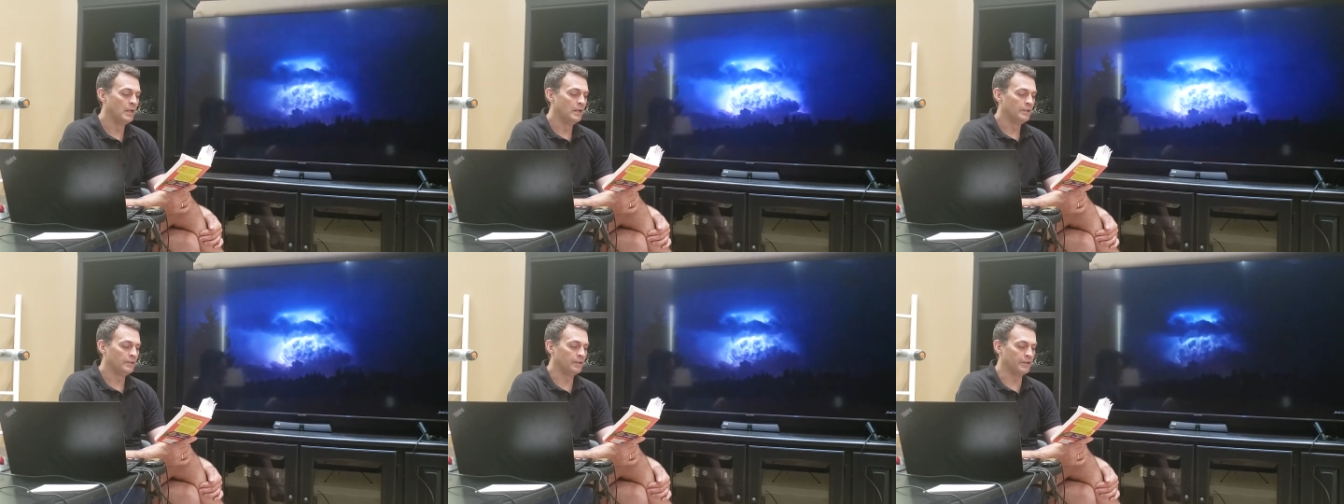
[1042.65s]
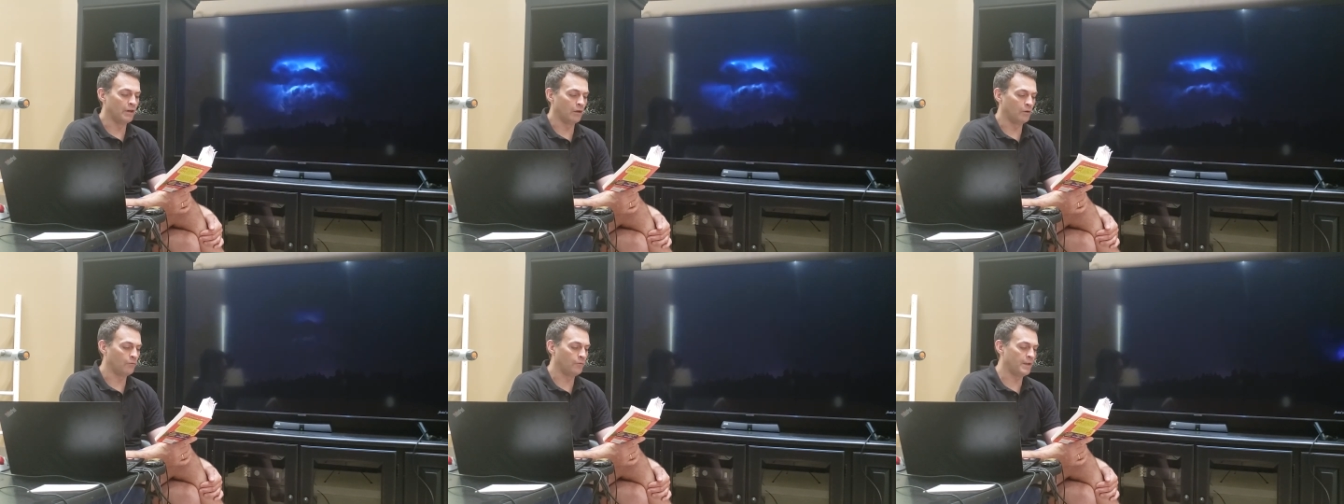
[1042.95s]
the
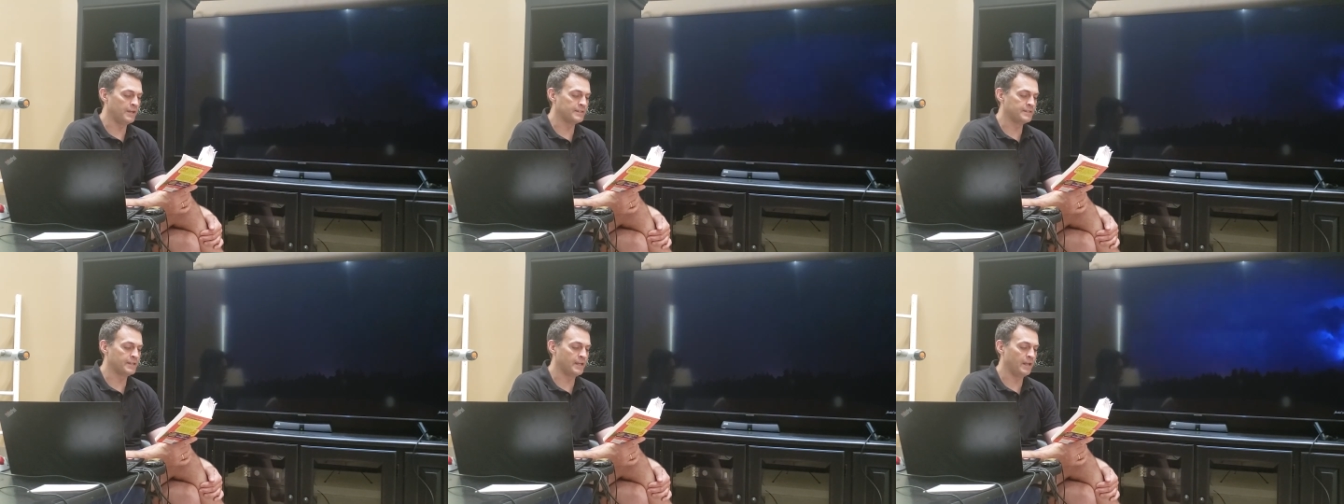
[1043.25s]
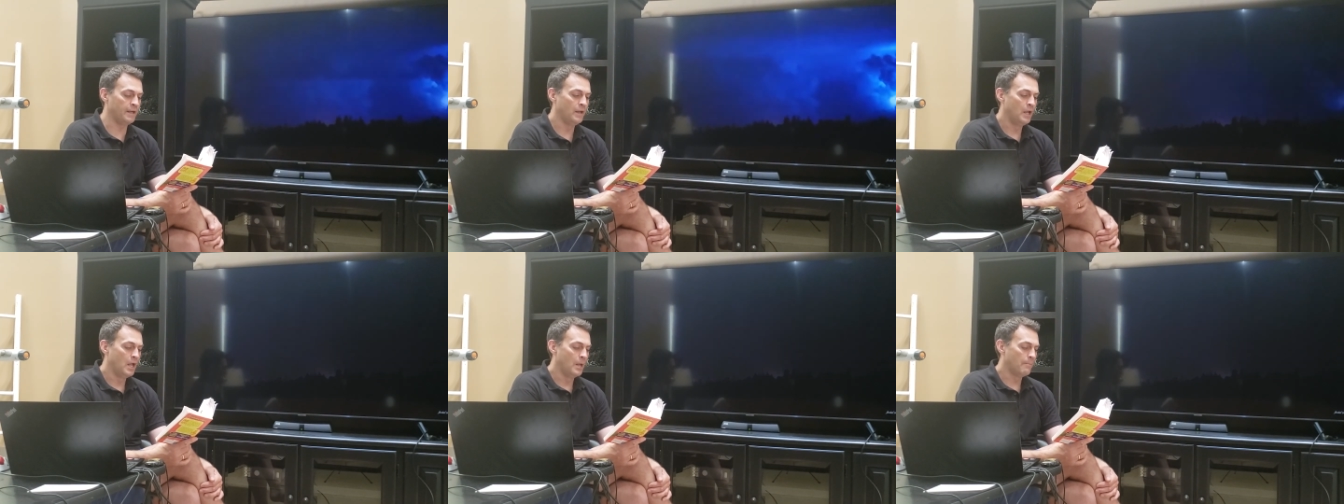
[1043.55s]
dark face
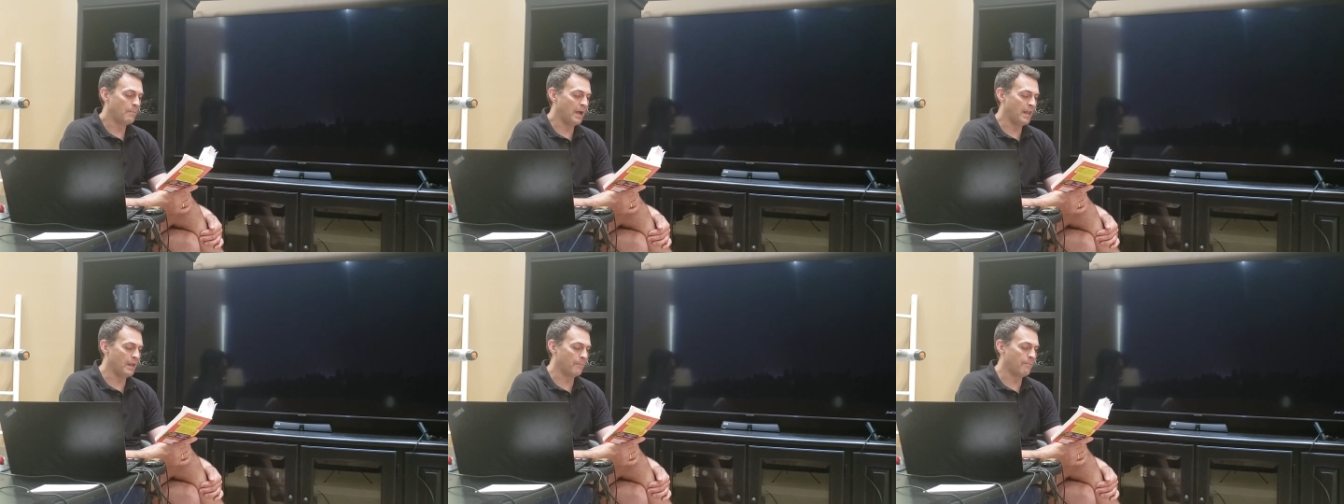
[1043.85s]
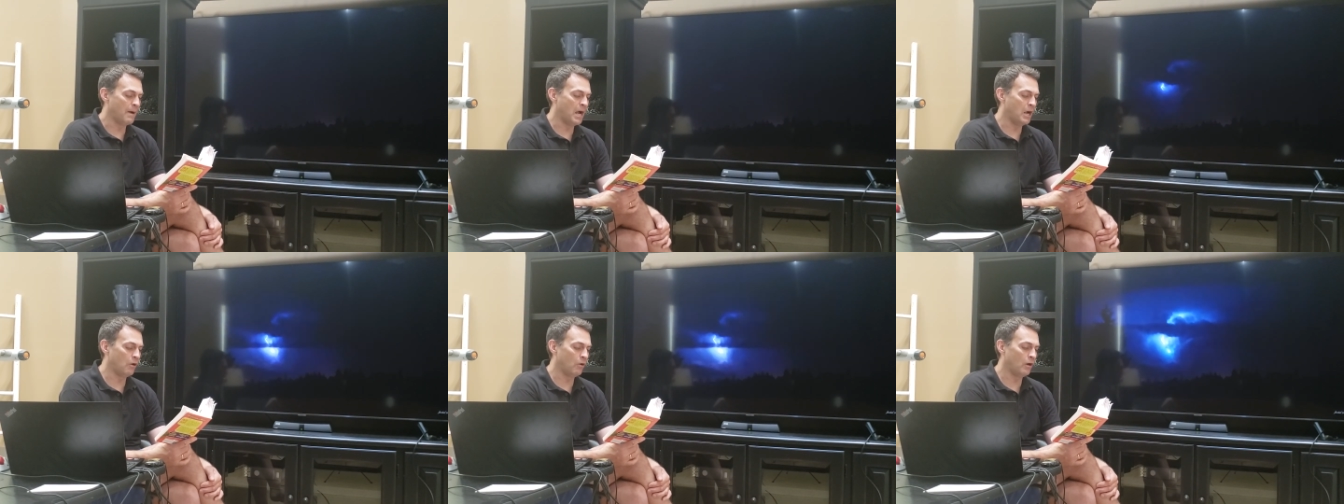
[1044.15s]
said, by the
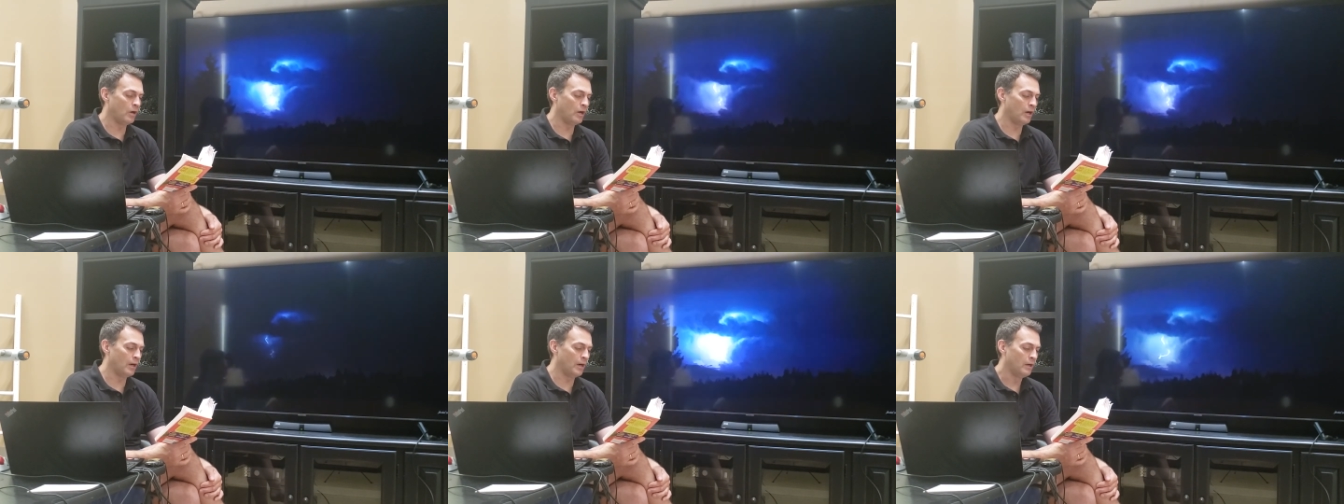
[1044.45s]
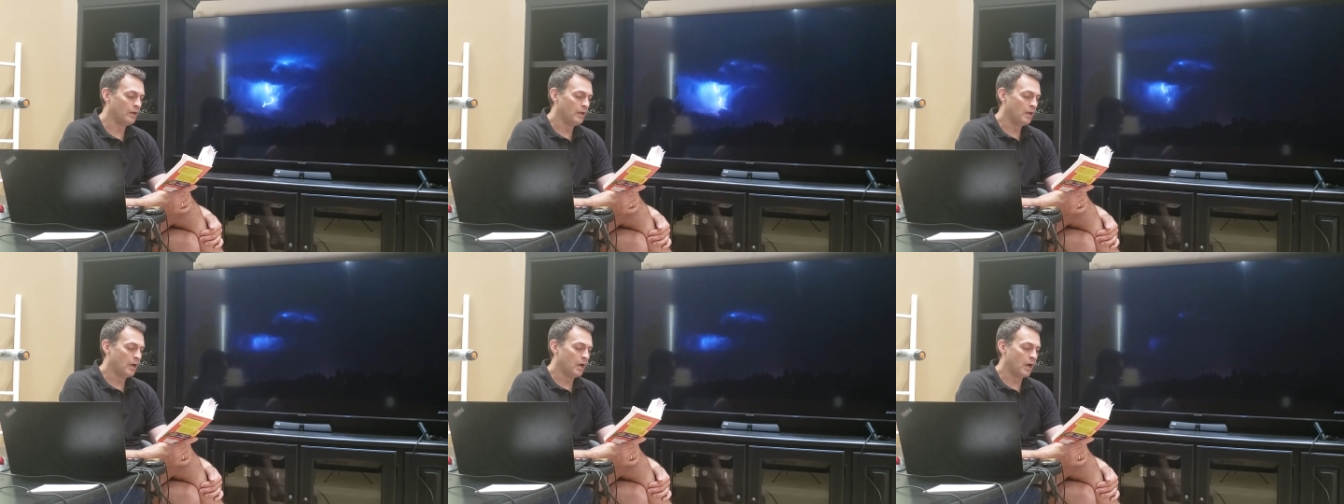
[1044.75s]

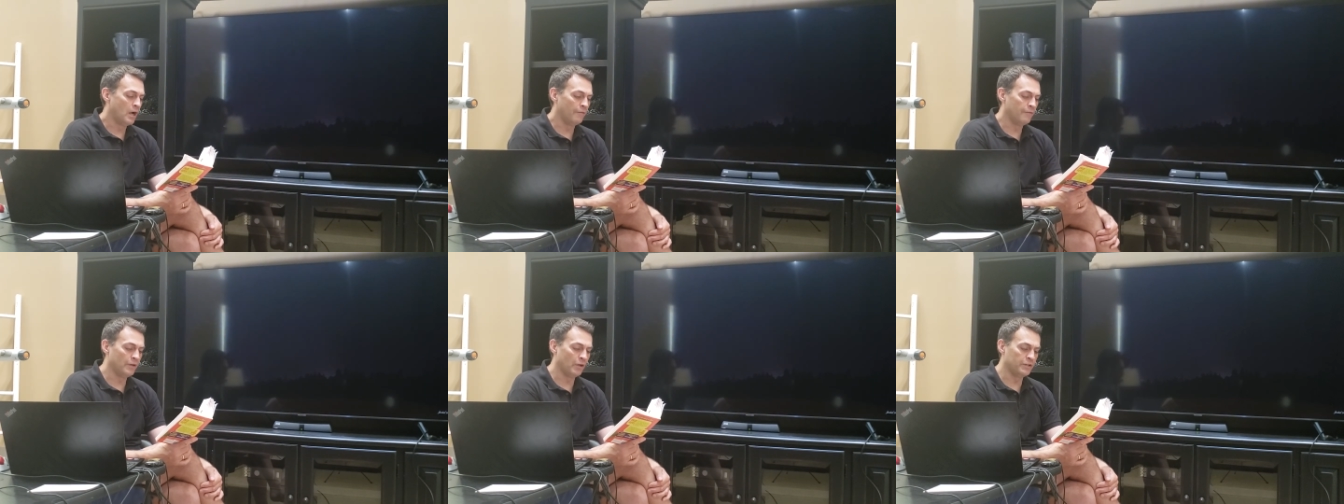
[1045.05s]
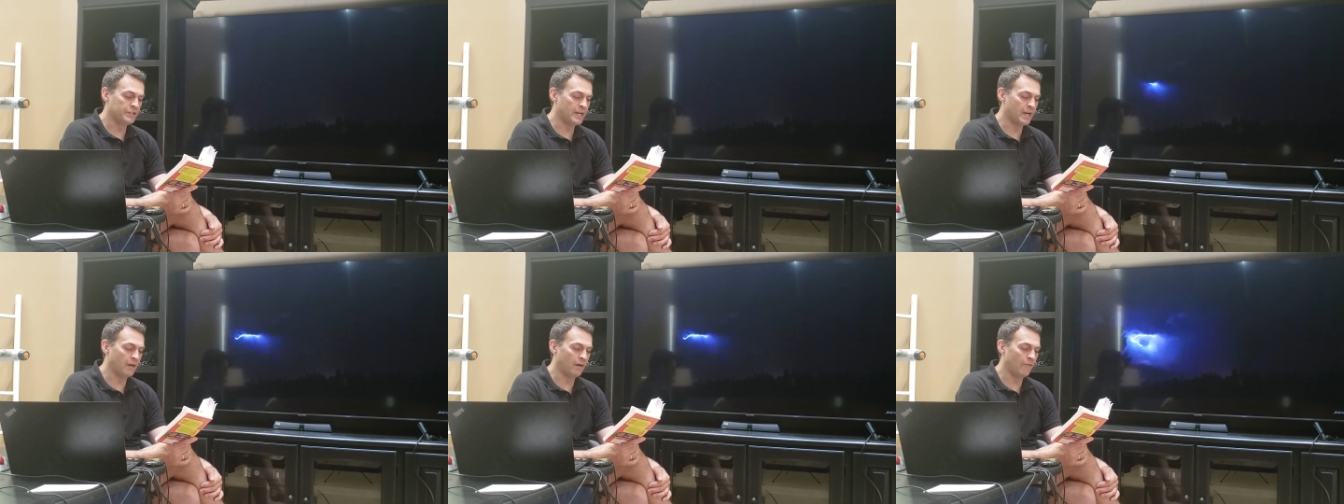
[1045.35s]
power of your
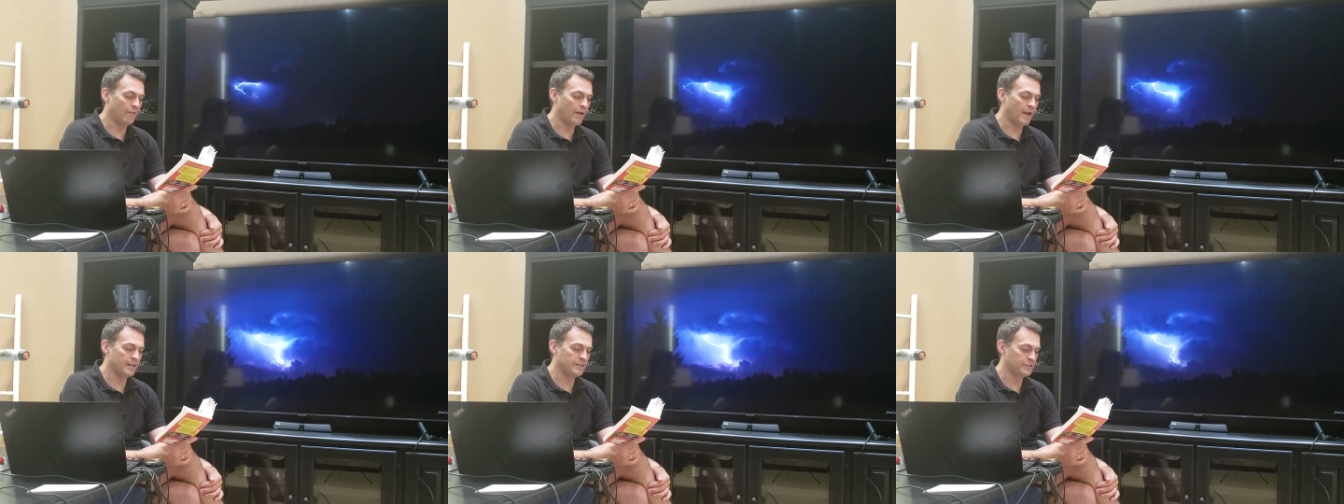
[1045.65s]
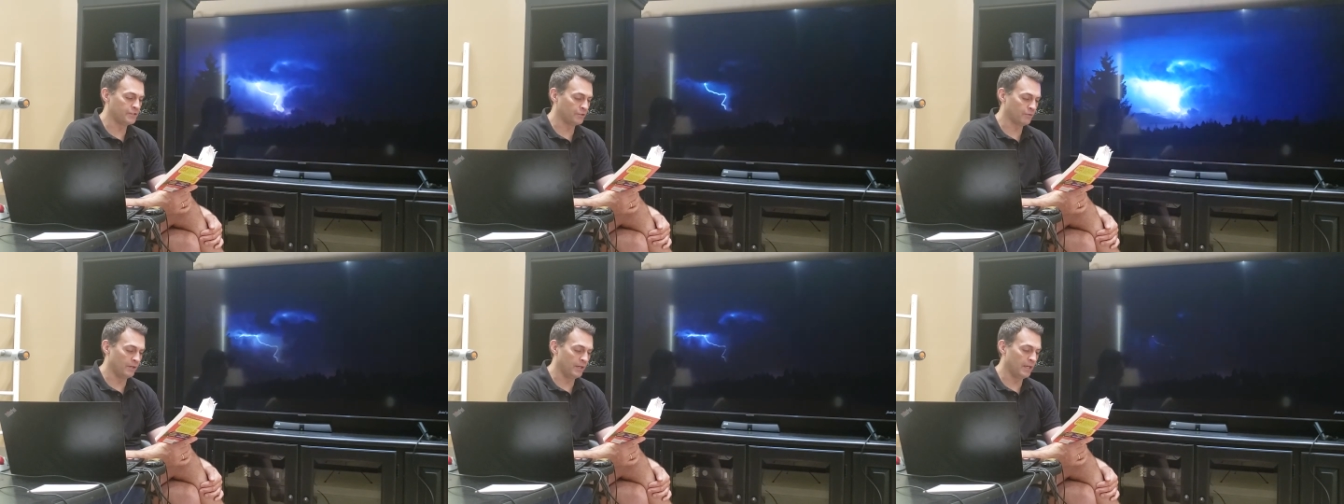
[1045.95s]
terrified
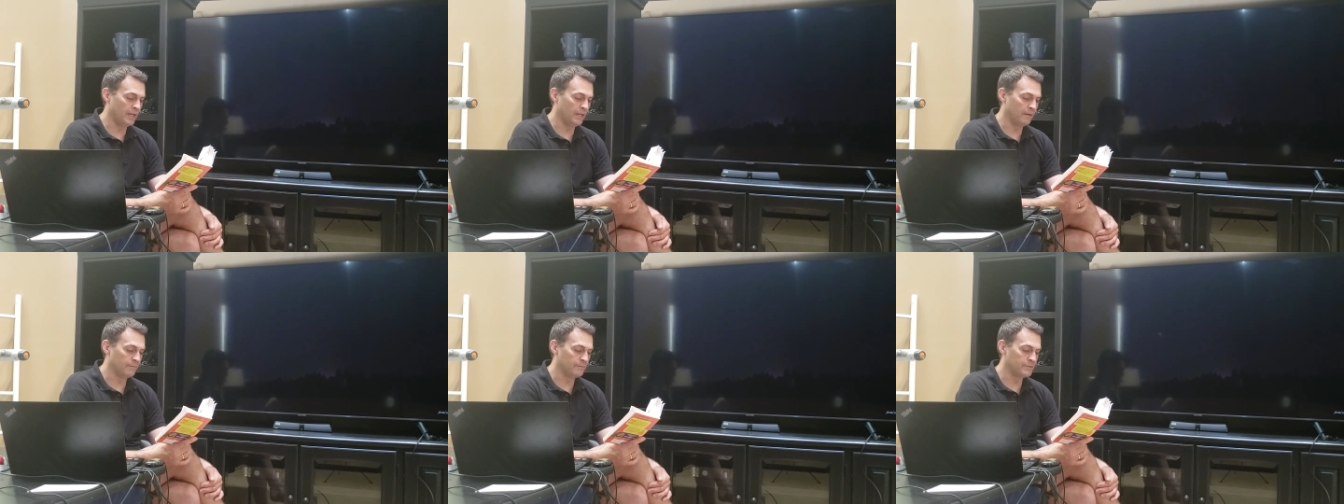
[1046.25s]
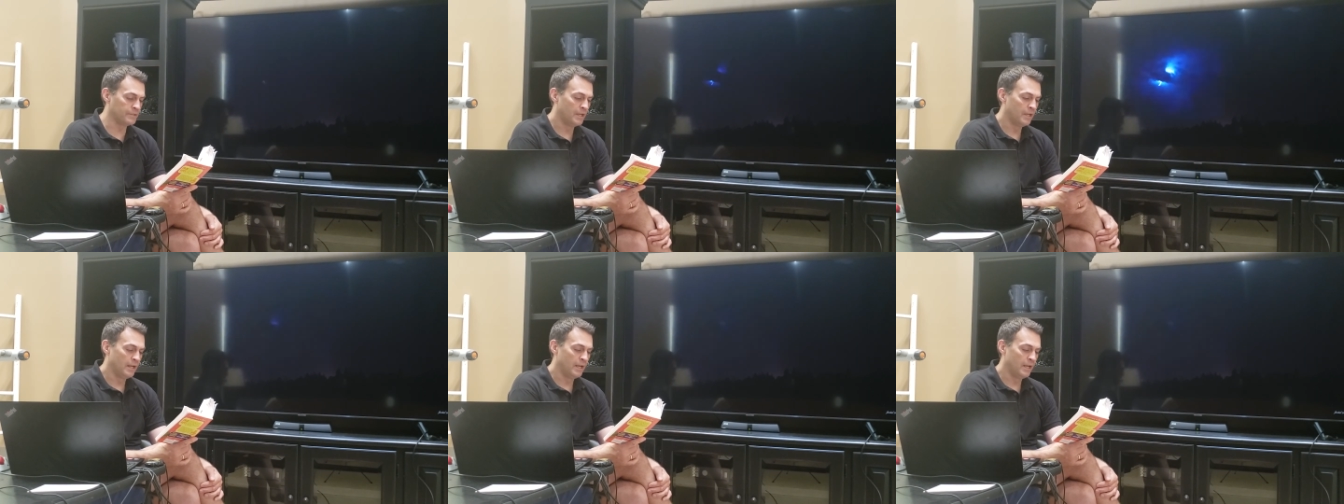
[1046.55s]
screams.